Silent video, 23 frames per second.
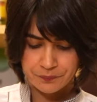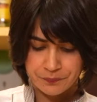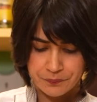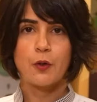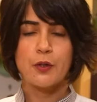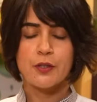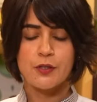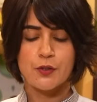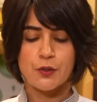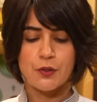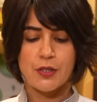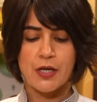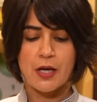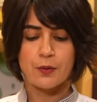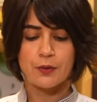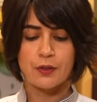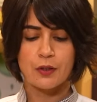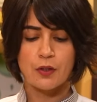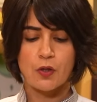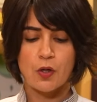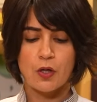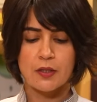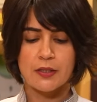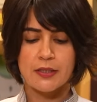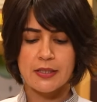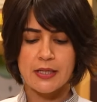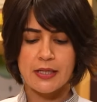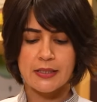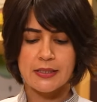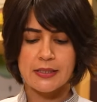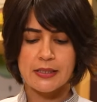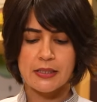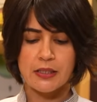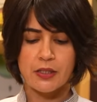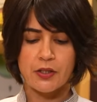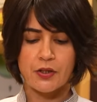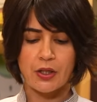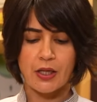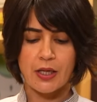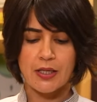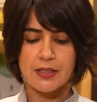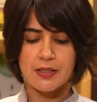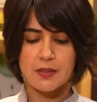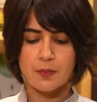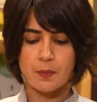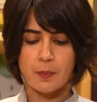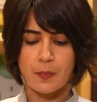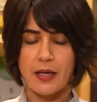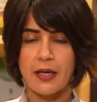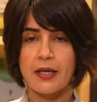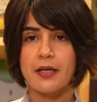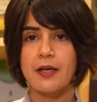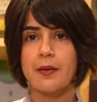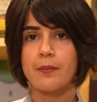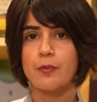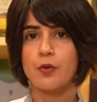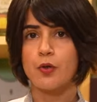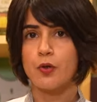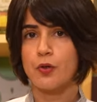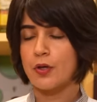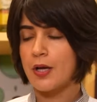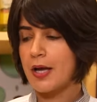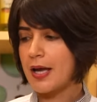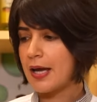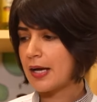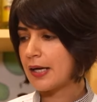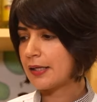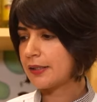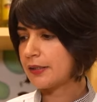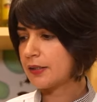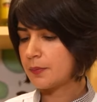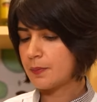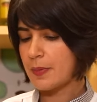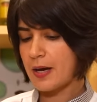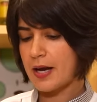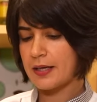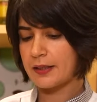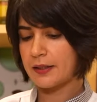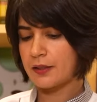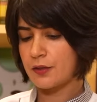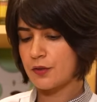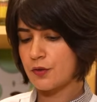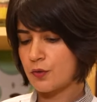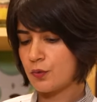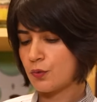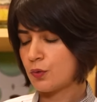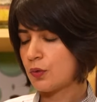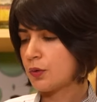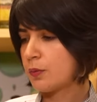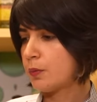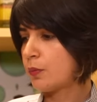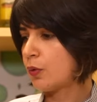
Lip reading: Okay, so now the cornstarch slurry is made. I'm going to add it back into the